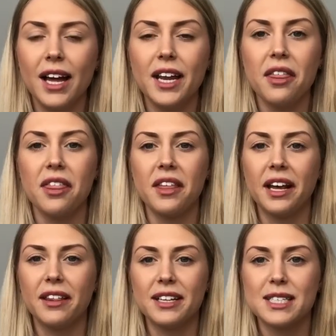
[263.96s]
Another
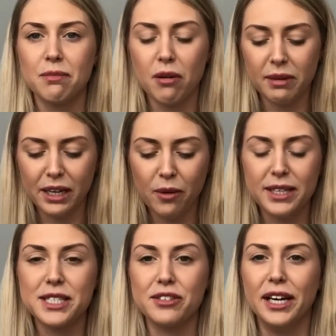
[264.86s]
thing that's probably
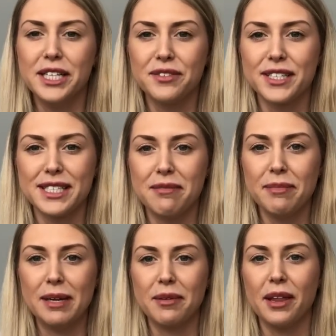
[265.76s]
quite strange for some
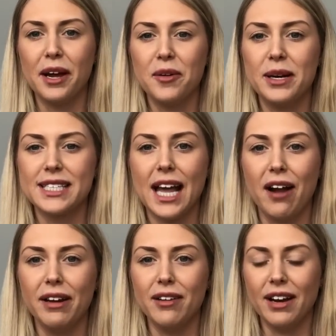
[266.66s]
people that I always
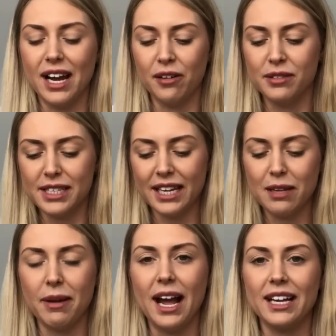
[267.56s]
carry around in
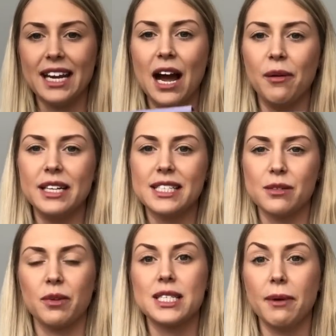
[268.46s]
the bag now
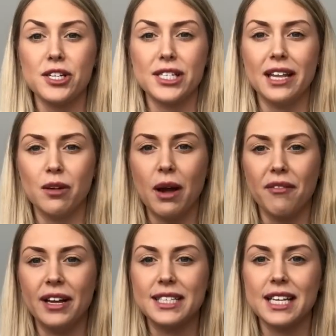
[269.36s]
is, especially in the
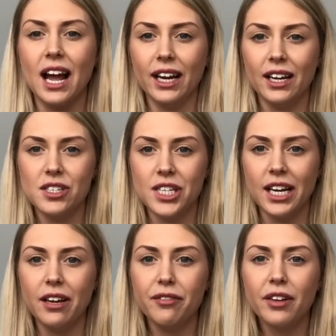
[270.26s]
weather, is a
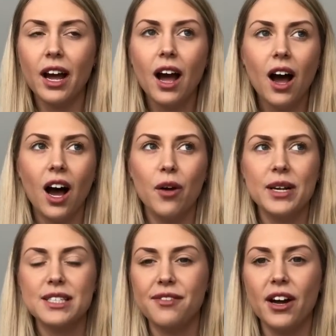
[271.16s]
handkerchief. I
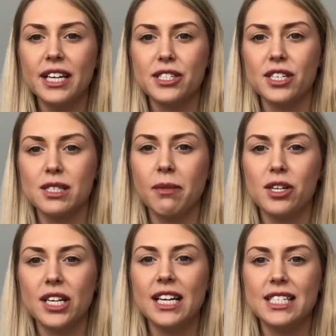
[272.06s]
always find it's just
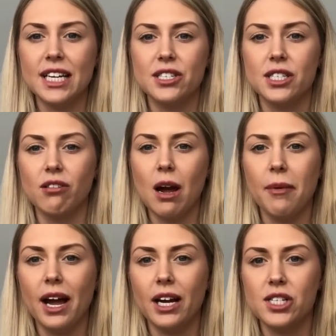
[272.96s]
much easier just to grab
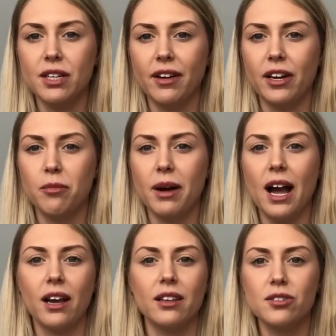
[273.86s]
a handkerchief out of your
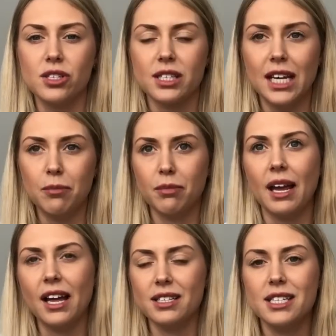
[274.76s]
bag than just keep
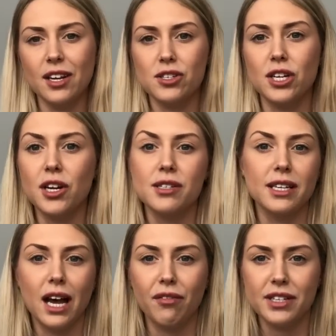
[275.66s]
getting tissues
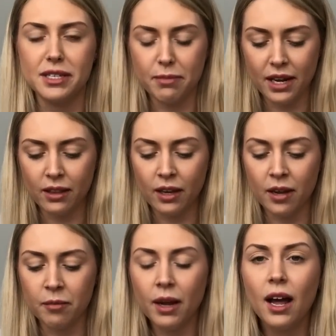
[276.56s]
and having to bin
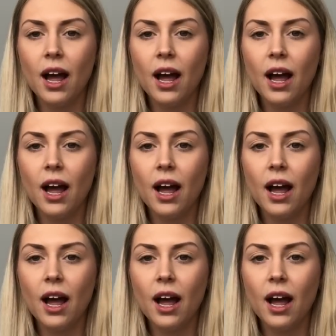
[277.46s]
them.